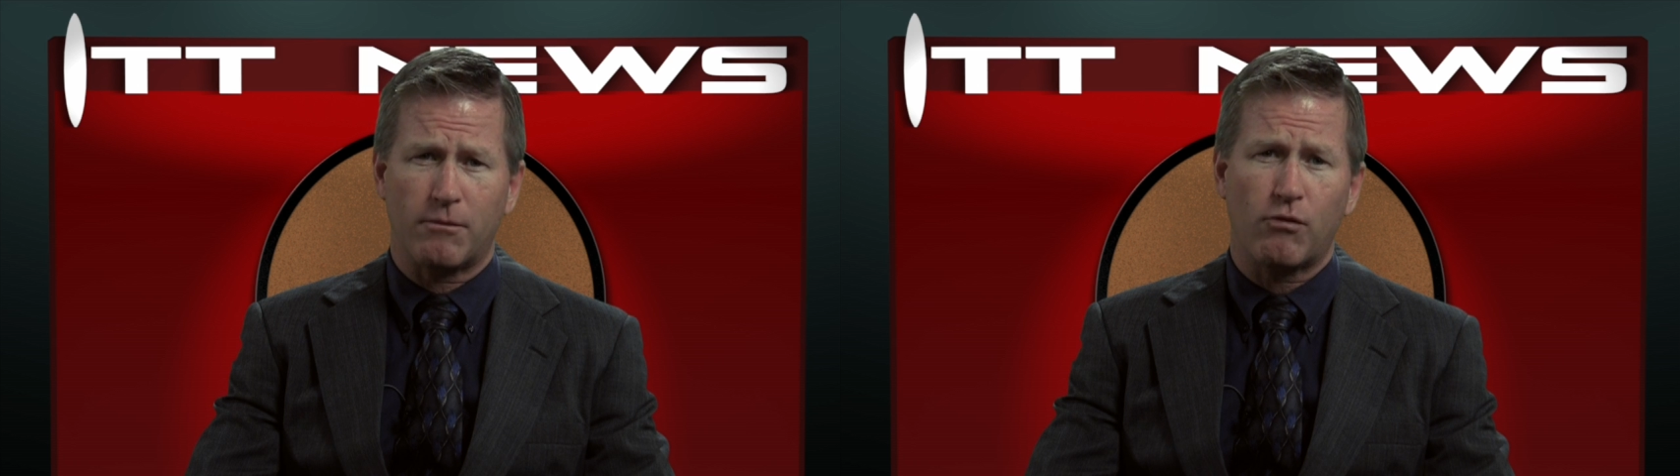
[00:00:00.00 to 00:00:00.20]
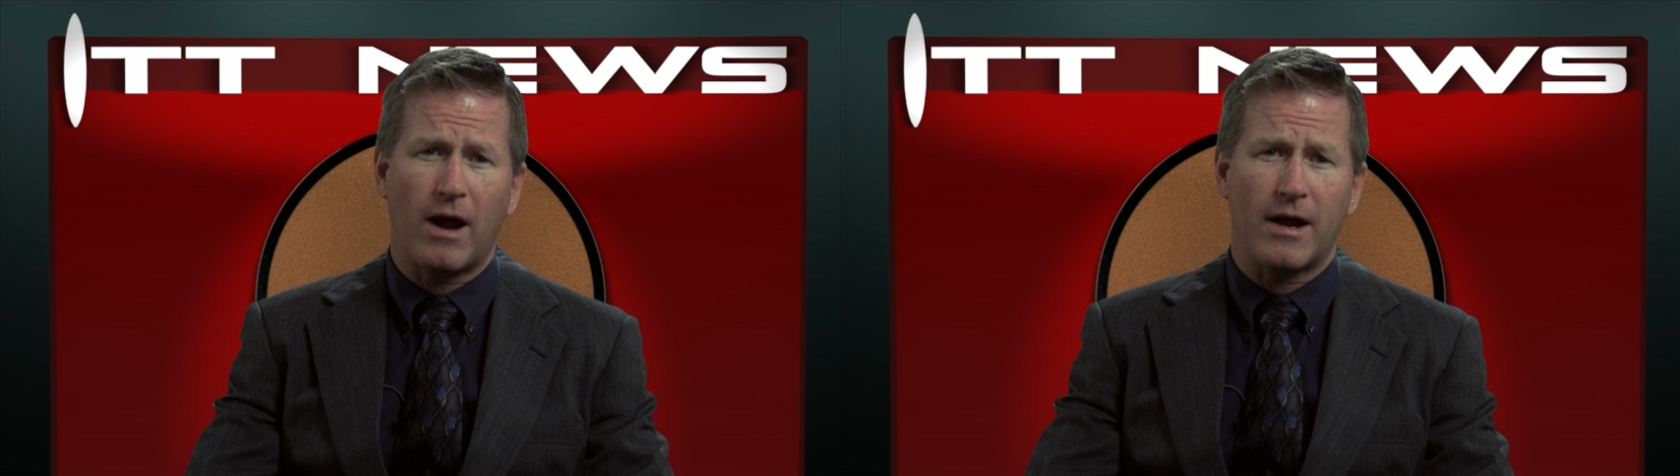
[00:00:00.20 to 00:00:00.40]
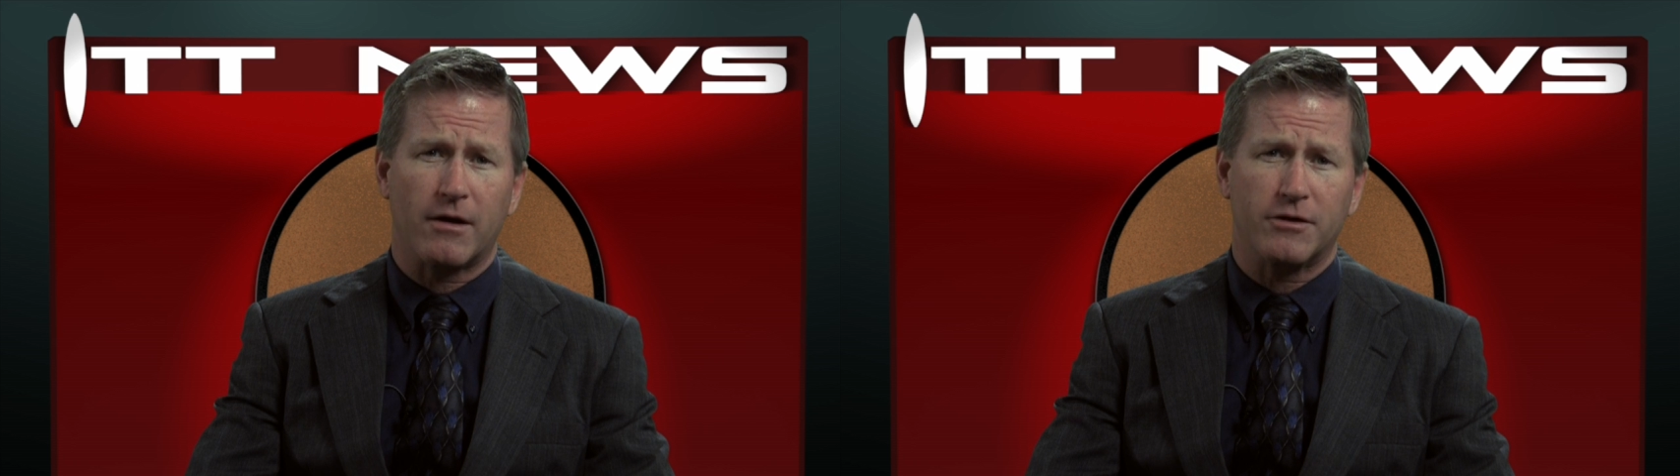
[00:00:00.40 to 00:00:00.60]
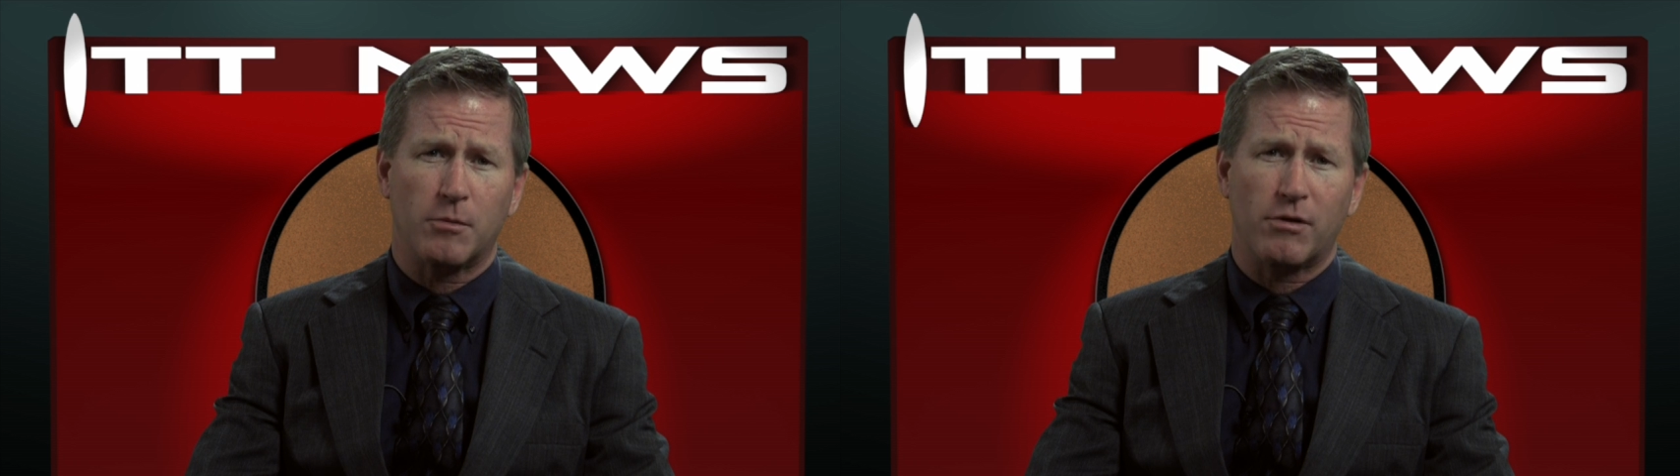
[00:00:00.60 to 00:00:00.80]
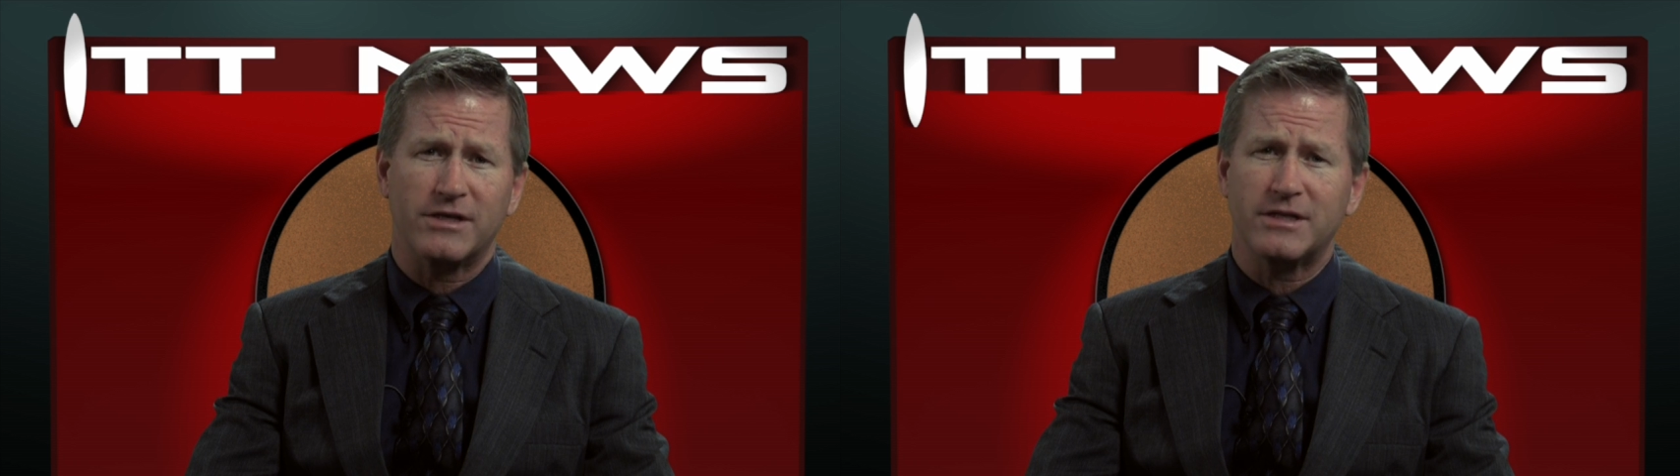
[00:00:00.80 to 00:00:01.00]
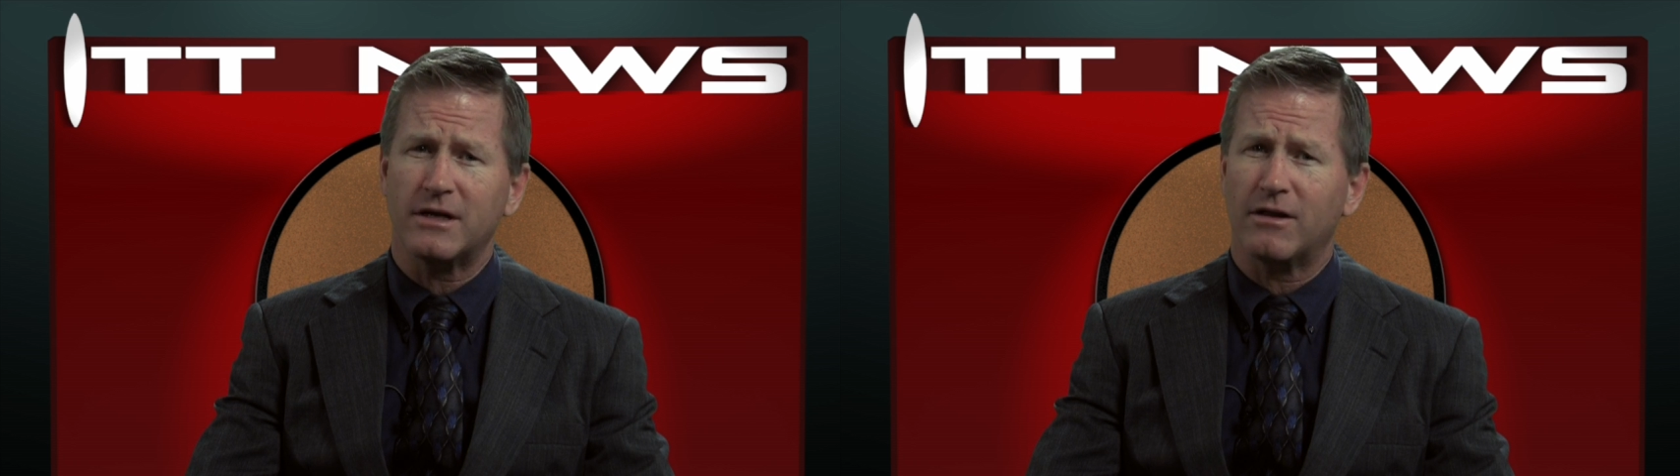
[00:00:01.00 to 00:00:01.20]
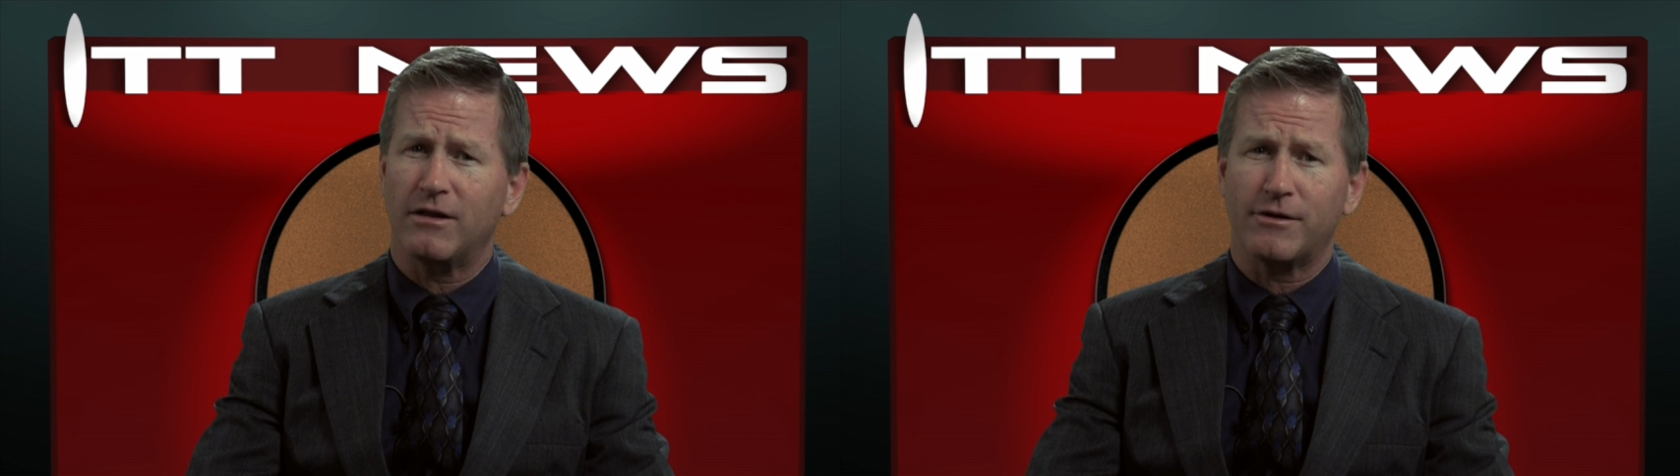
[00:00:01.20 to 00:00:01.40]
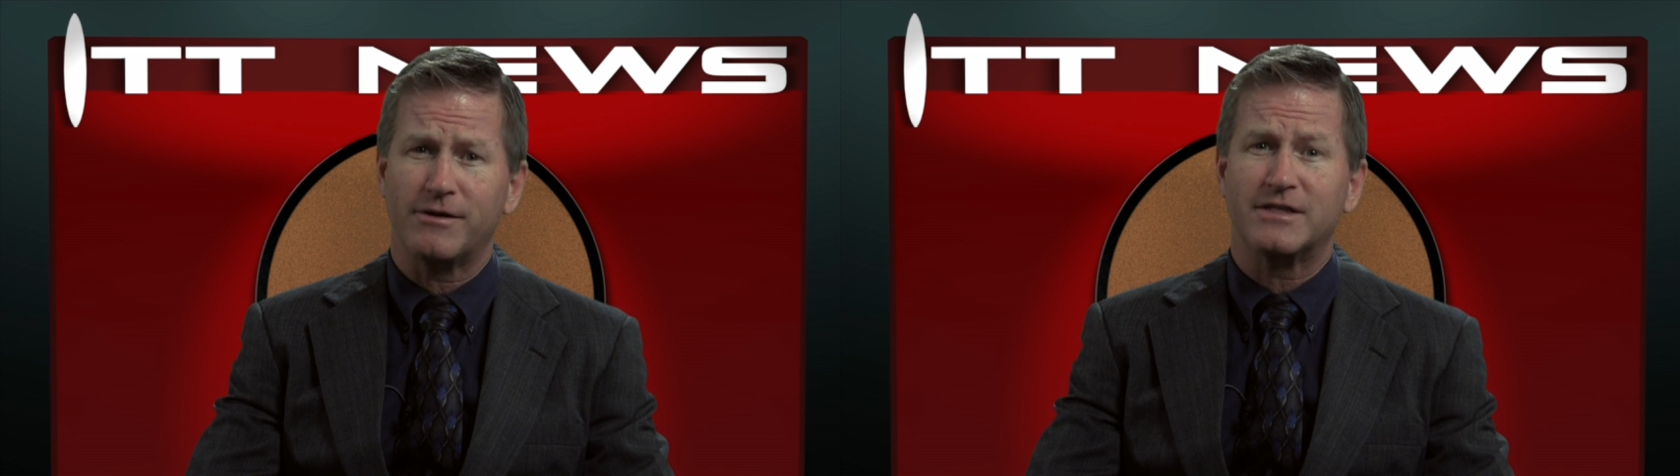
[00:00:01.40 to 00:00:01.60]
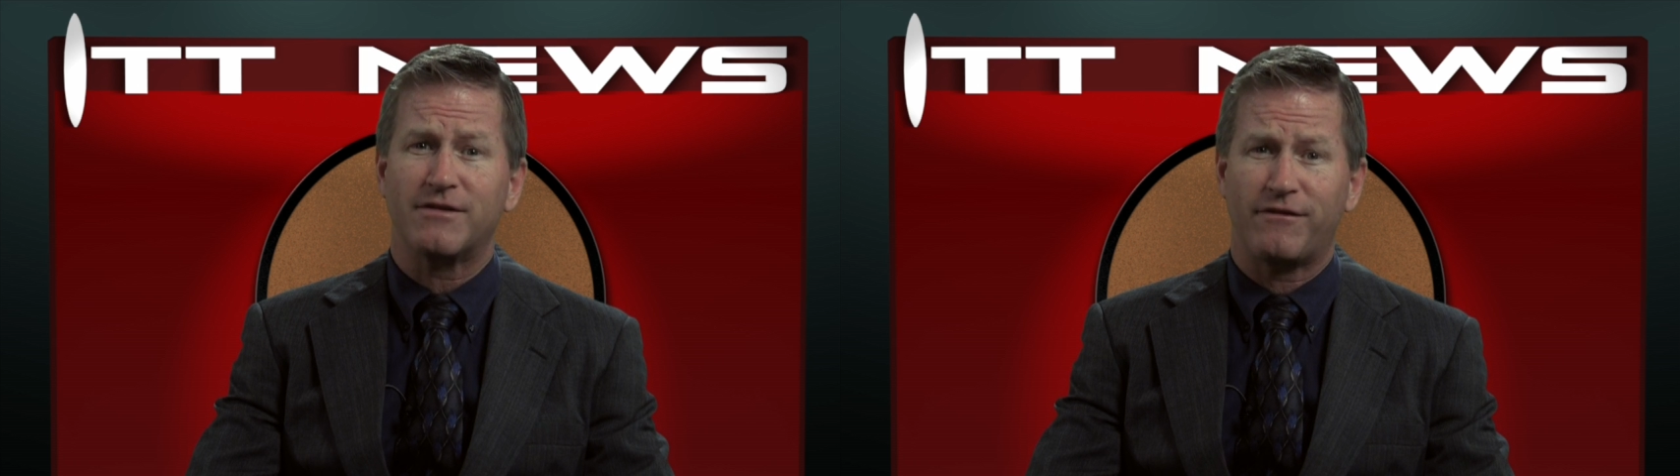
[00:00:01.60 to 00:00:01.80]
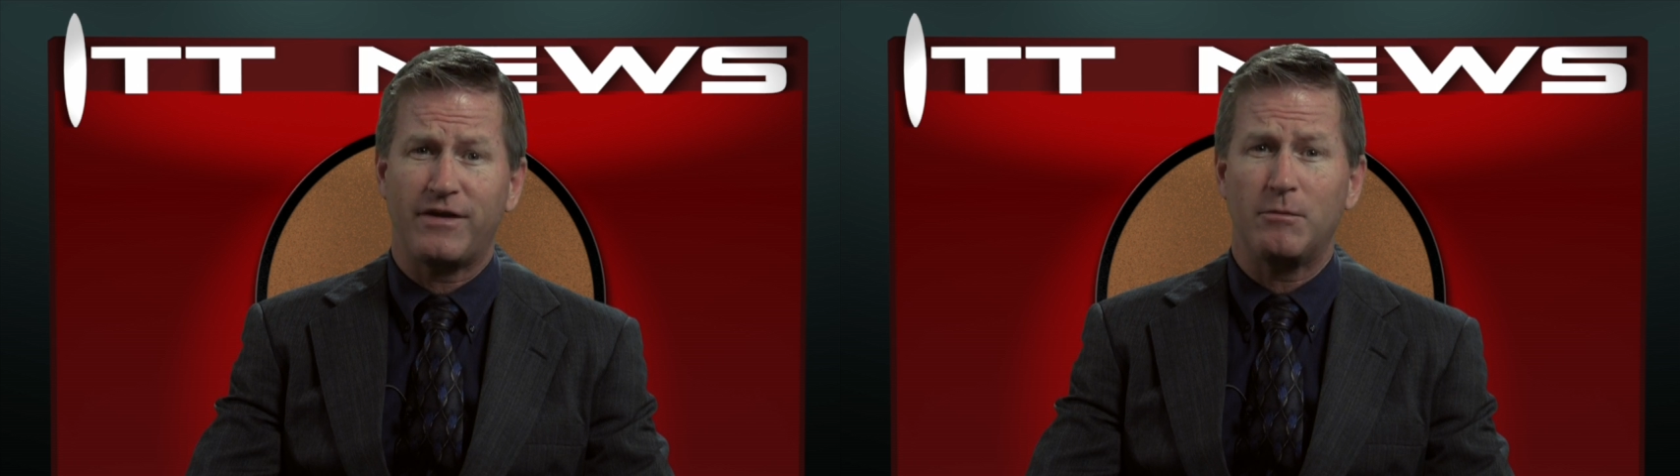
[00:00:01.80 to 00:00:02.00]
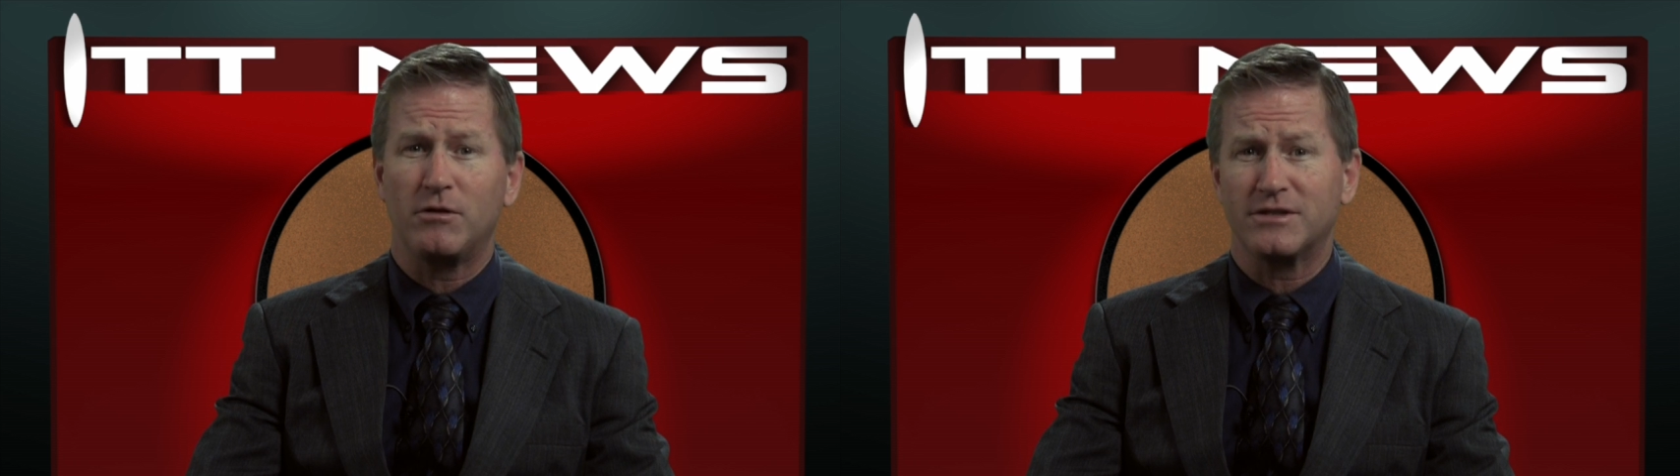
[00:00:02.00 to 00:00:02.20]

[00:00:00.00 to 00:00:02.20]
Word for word: prior to President Cleary's feeble